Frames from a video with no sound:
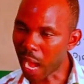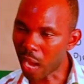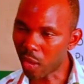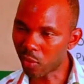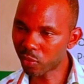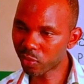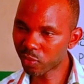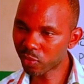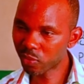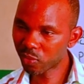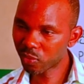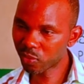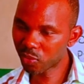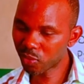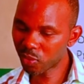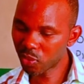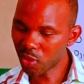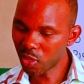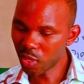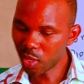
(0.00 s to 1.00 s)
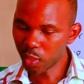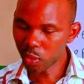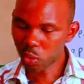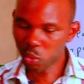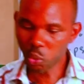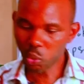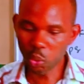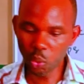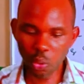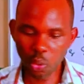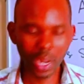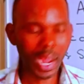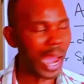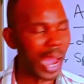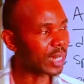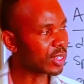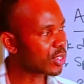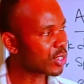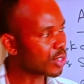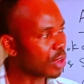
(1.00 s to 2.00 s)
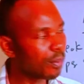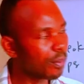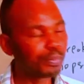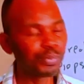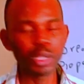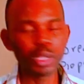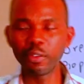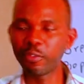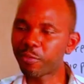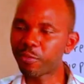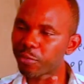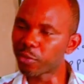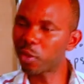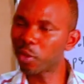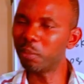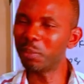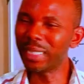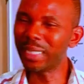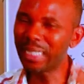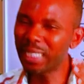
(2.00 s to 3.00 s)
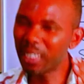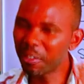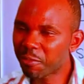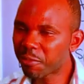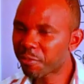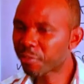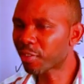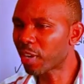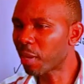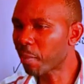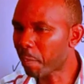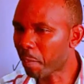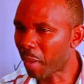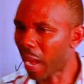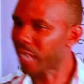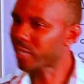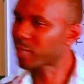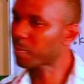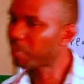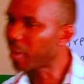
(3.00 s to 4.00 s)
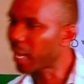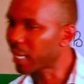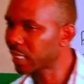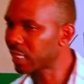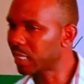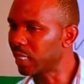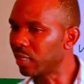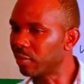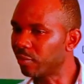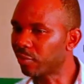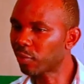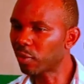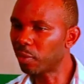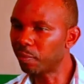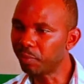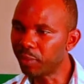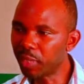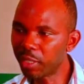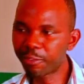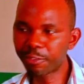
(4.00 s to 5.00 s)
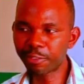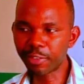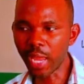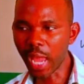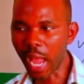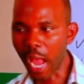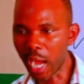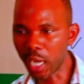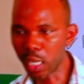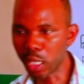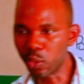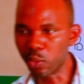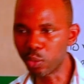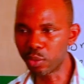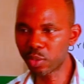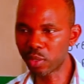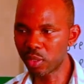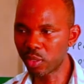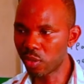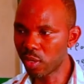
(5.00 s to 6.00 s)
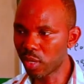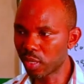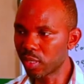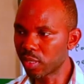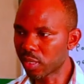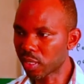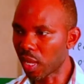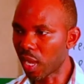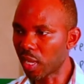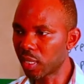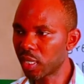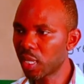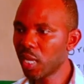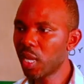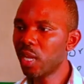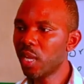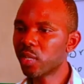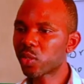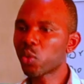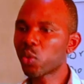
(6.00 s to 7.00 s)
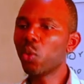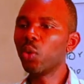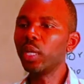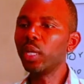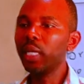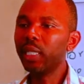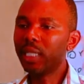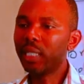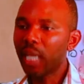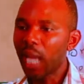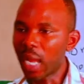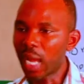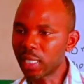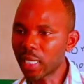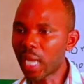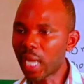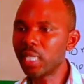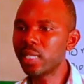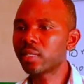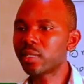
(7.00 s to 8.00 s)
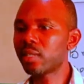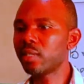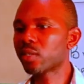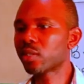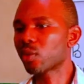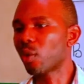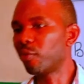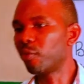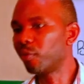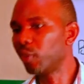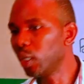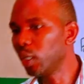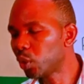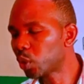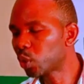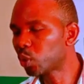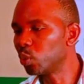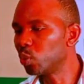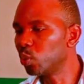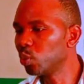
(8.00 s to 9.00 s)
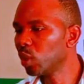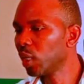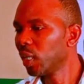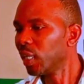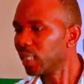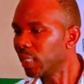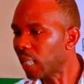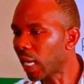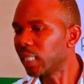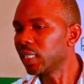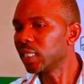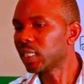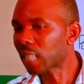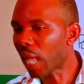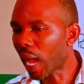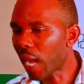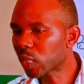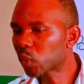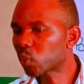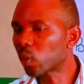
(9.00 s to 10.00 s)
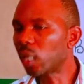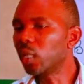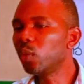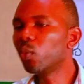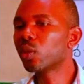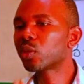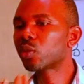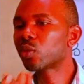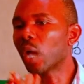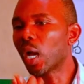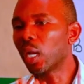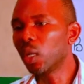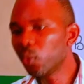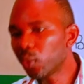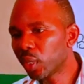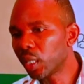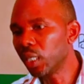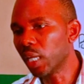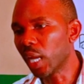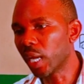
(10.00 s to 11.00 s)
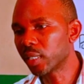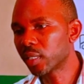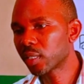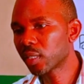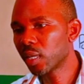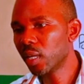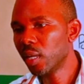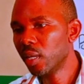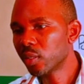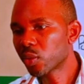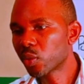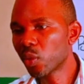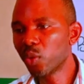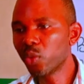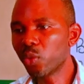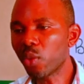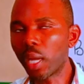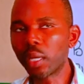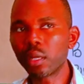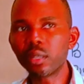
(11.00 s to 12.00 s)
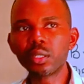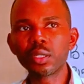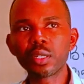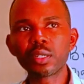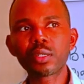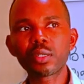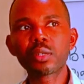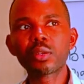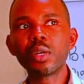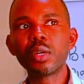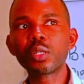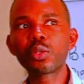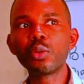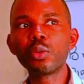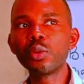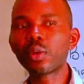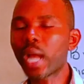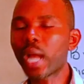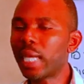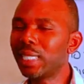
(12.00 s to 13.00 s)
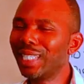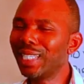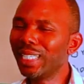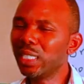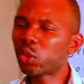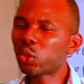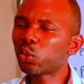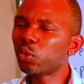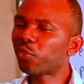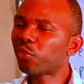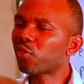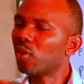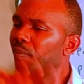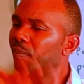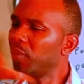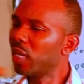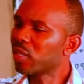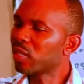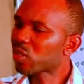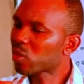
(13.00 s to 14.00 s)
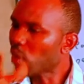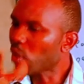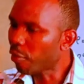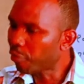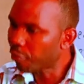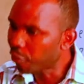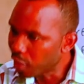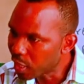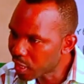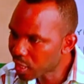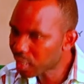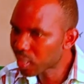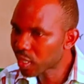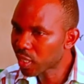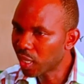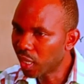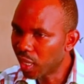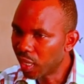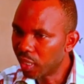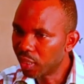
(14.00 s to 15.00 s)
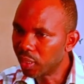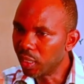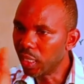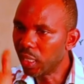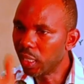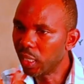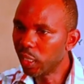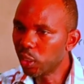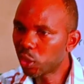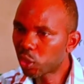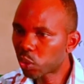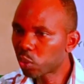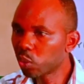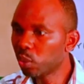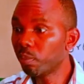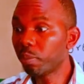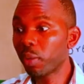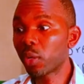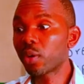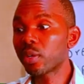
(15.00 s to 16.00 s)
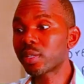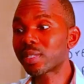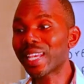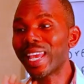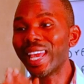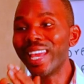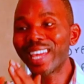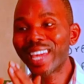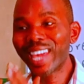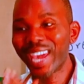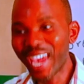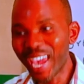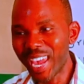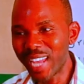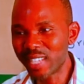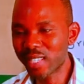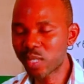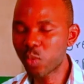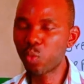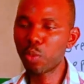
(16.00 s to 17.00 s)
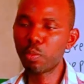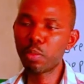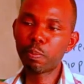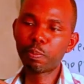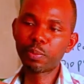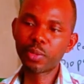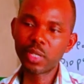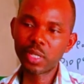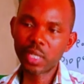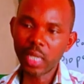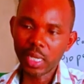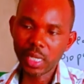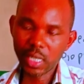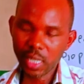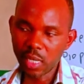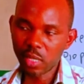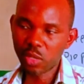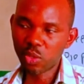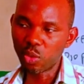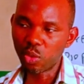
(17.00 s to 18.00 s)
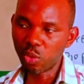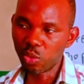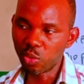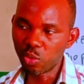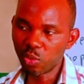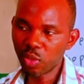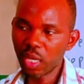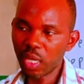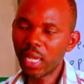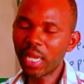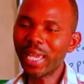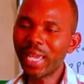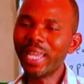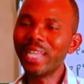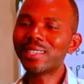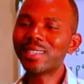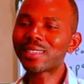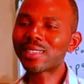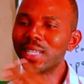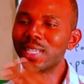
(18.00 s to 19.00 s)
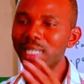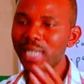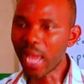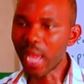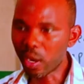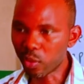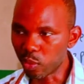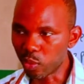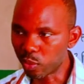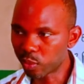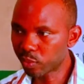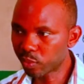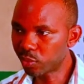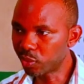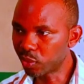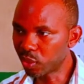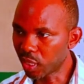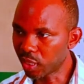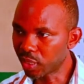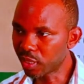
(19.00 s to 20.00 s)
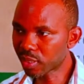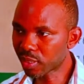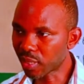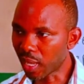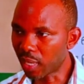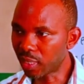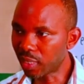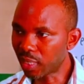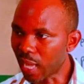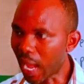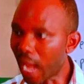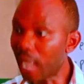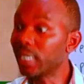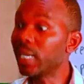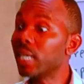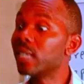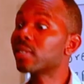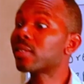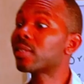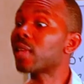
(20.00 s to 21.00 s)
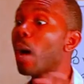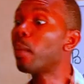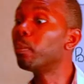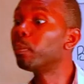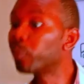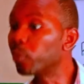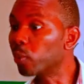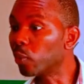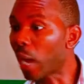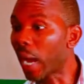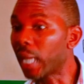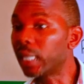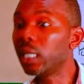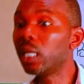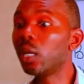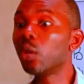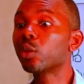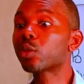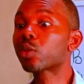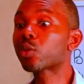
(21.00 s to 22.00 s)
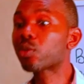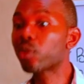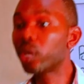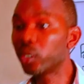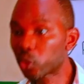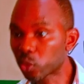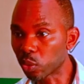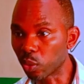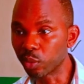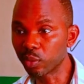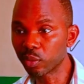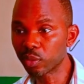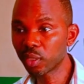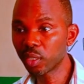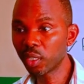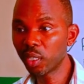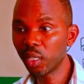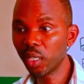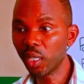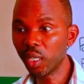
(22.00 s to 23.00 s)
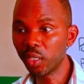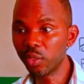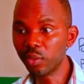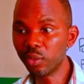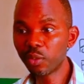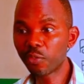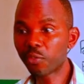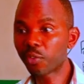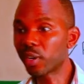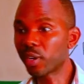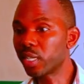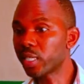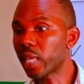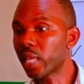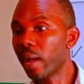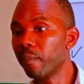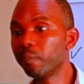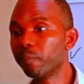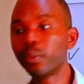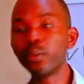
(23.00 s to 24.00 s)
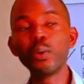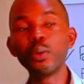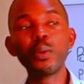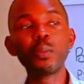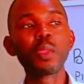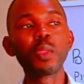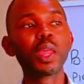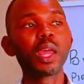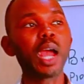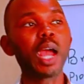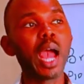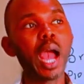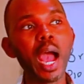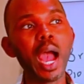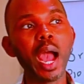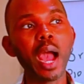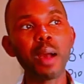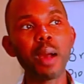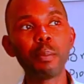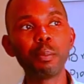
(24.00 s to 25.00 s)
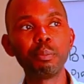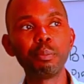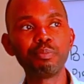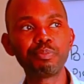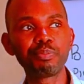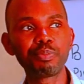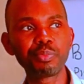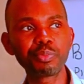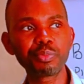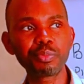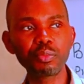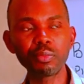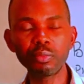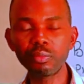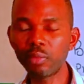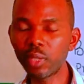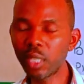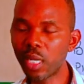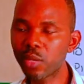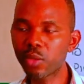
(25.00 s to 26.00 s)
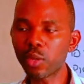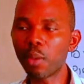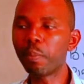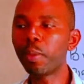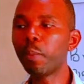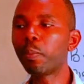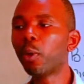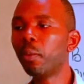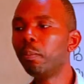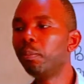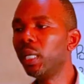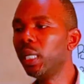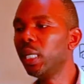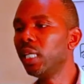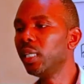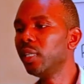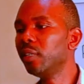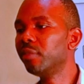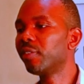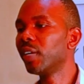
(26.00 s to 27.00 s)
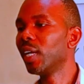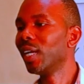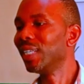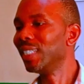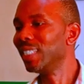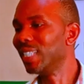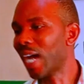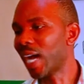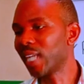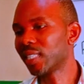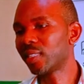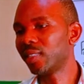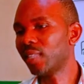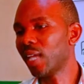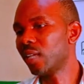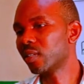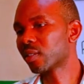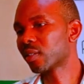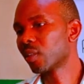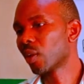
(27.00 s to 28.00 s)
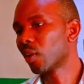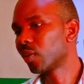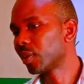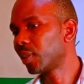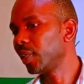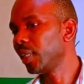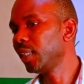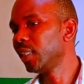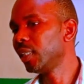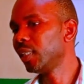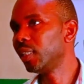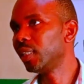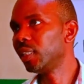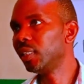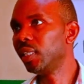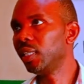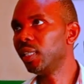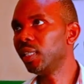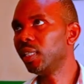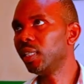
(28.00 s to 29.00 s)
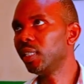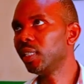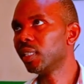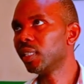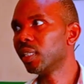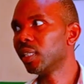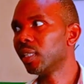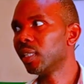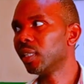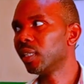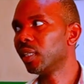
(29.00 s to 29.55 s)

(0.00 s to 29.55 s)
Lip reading: down. To look at something from different perspectives, from different angles. Do you understand? So in the analysis of issue, that is actually what we are looking at. So you are not just going to look at the issue from the surface, the issue, because a case will be presented to you, a scenario, do you understand? An example, an illustration. For example, some people believe that there is nothing the